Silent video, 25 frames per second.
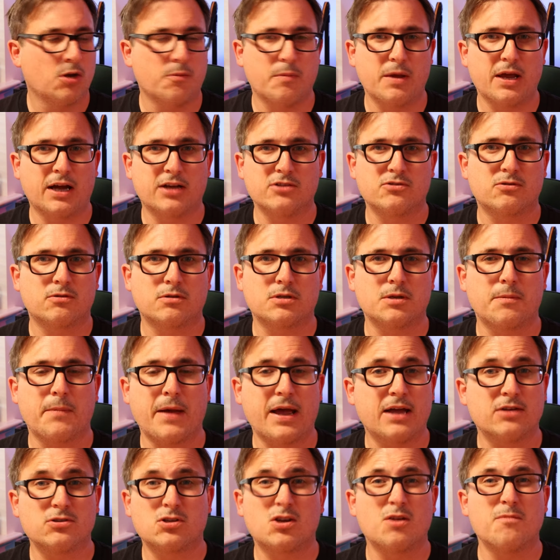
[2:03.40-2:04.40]
could be hundreds of
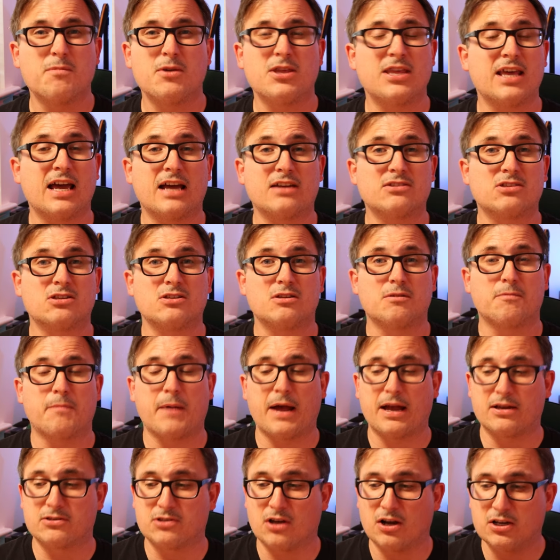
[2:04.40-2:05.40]
pounds, could be thousands of
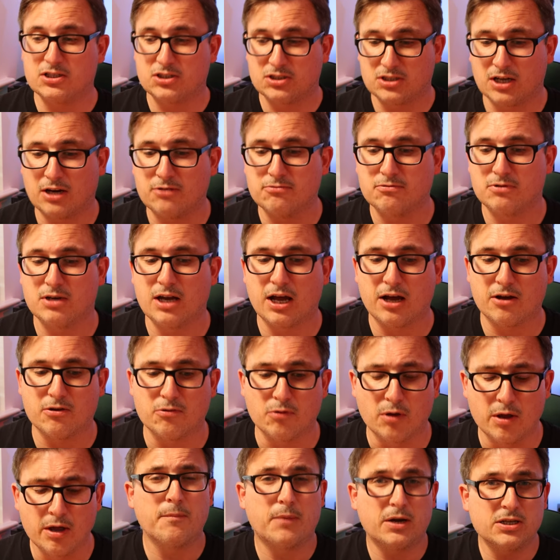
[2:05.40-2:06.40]
pounds, I don't
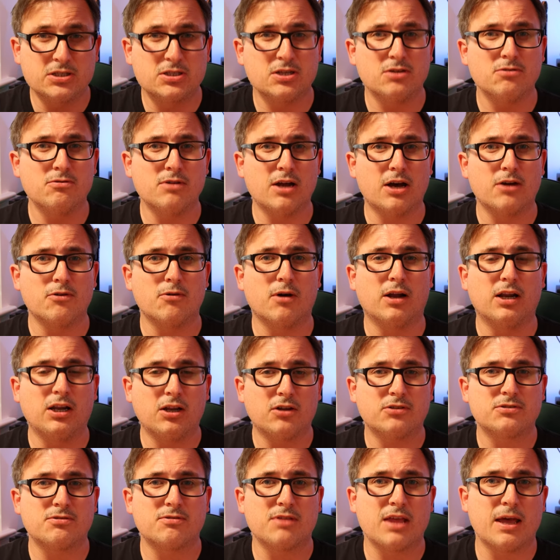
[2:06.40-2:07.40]
know. But I do know a
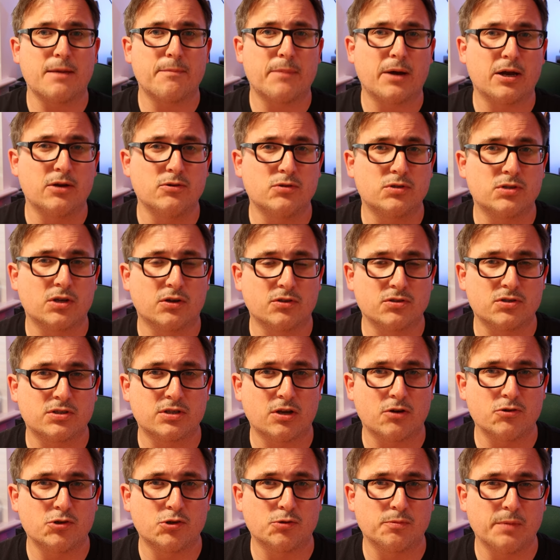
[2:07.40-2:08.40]
lot of their posts on
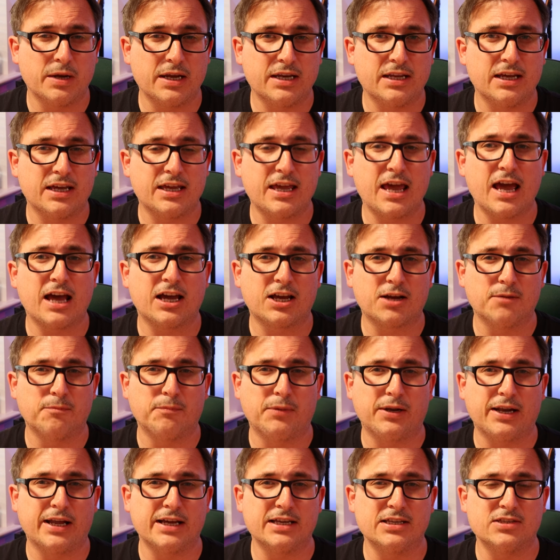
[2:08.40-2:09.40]
social media get
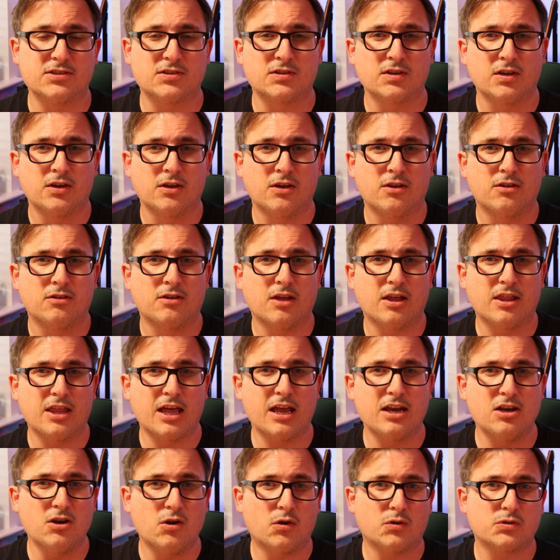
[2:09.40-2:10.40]
complaints that
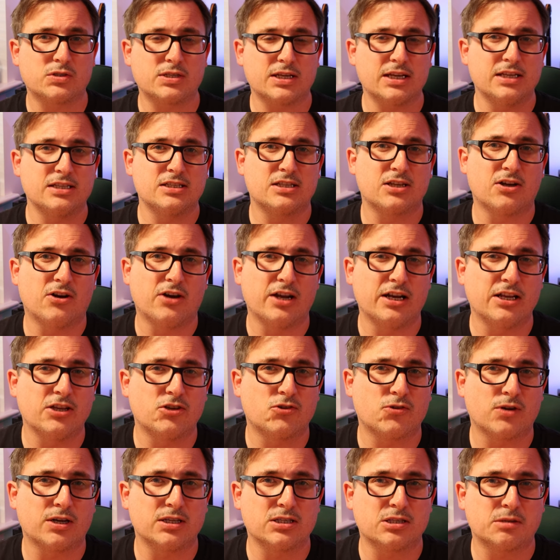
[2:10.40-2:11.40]
they're not entirely
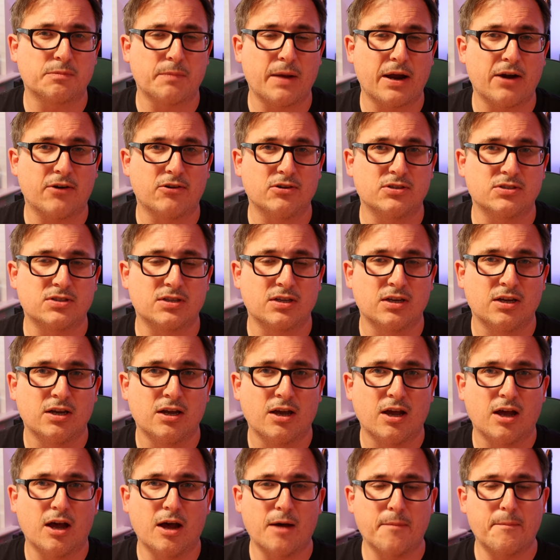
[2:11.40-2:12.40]
transparent
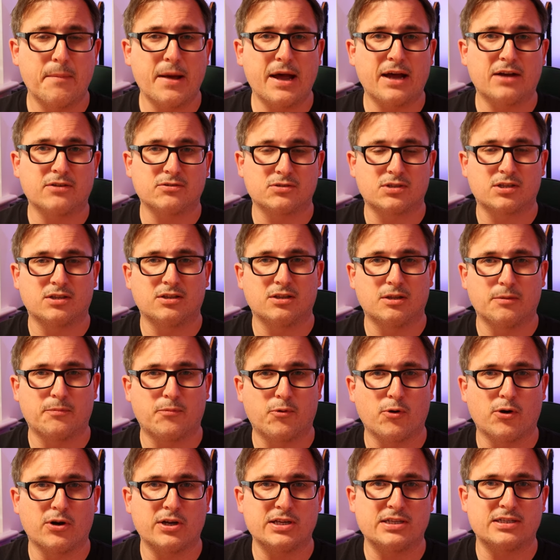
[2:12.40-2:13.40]
about the
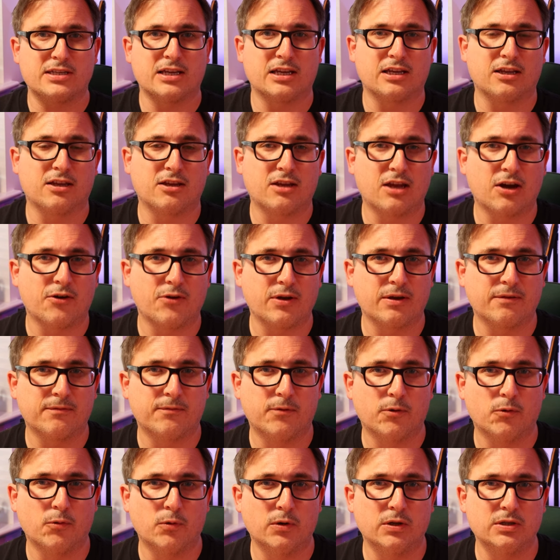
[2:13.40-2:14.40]
pricing going
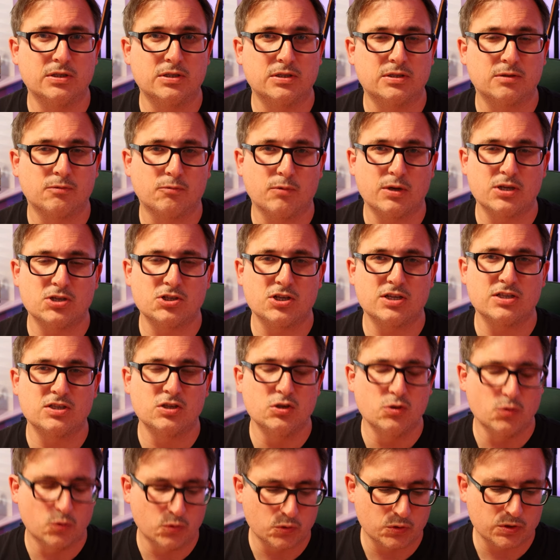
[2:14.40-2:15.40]
forwards, which is
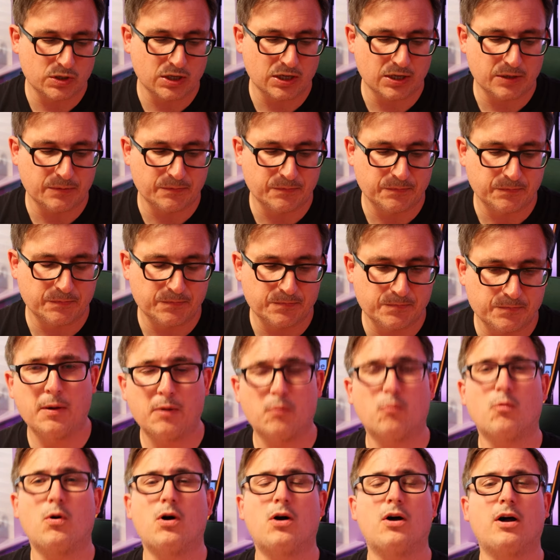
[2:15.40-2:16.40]
naughty.
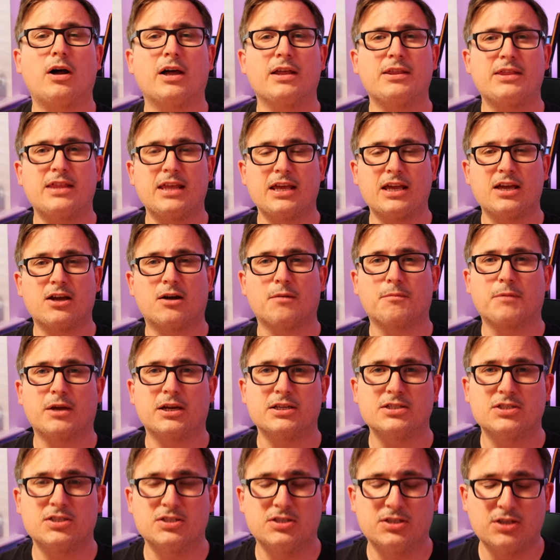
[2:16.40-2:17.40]
But what I think I'm
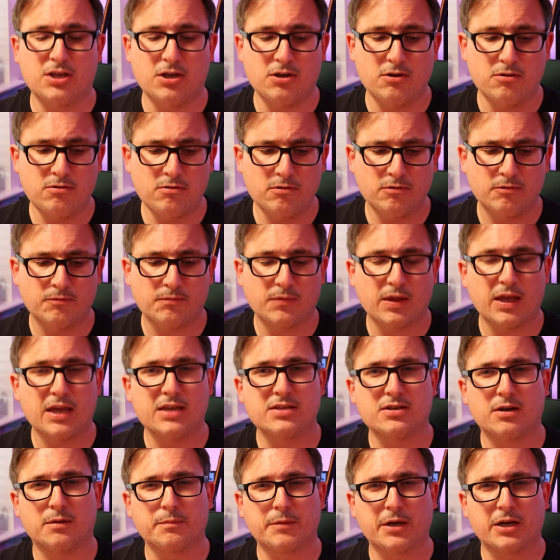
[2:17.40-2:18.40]
going to do
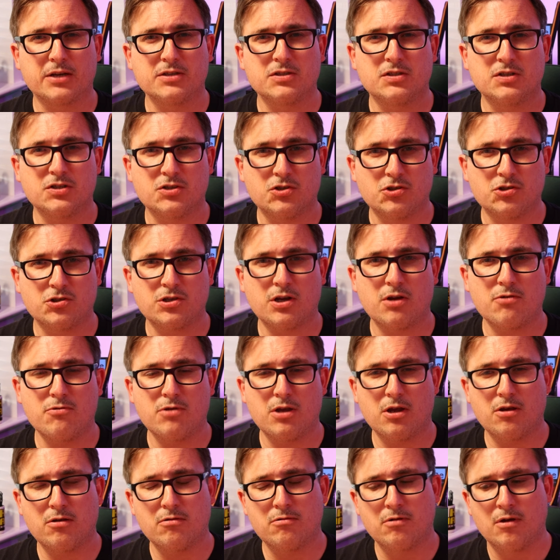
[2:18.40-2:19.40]
is I'm going to show
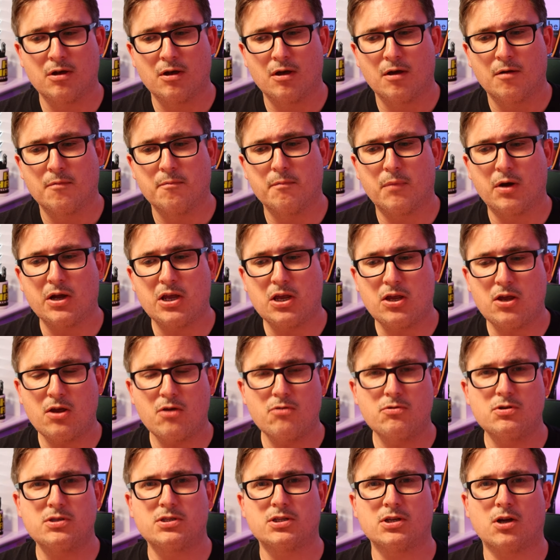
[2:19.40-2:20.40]
you my
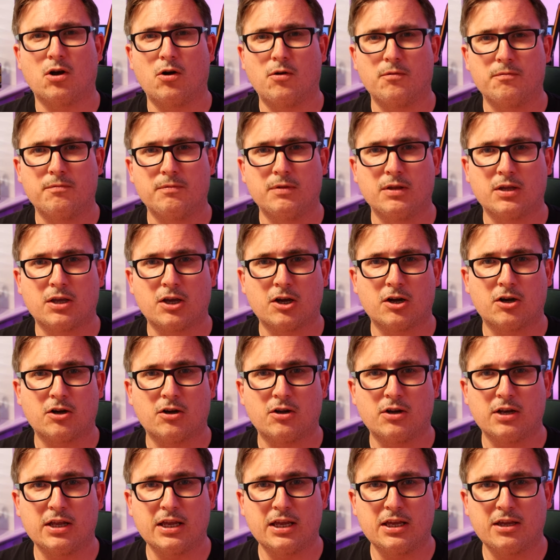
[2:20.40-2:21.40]
use of the
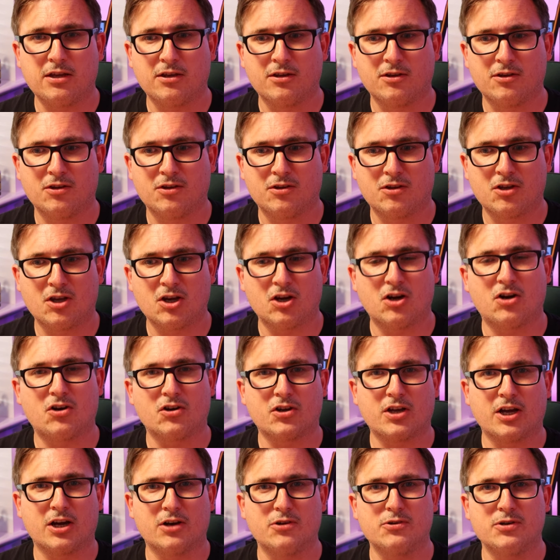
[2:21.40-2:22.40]
Carly car
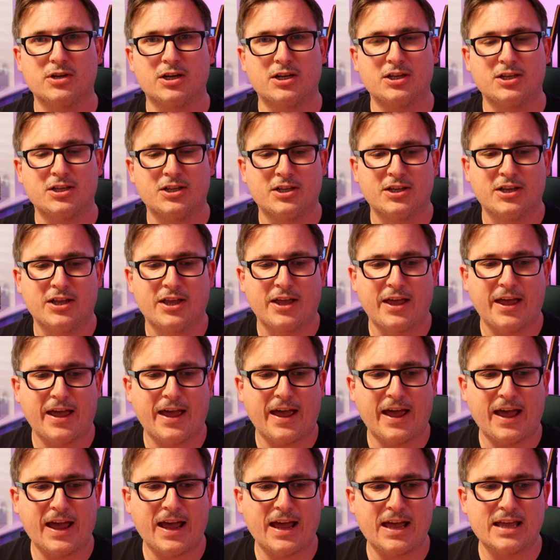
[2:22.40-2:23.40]
coder,
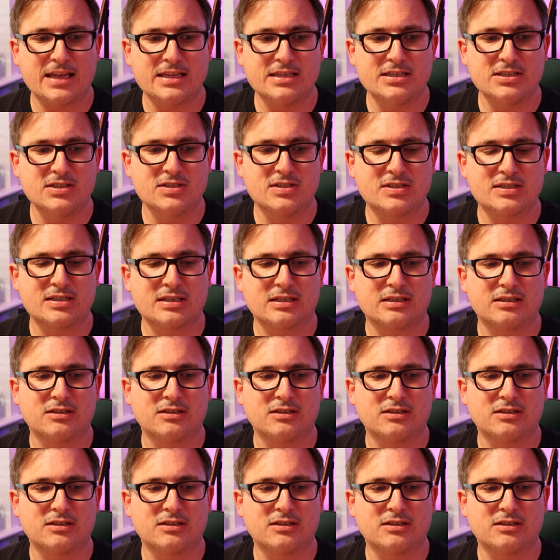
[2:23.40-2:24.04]
and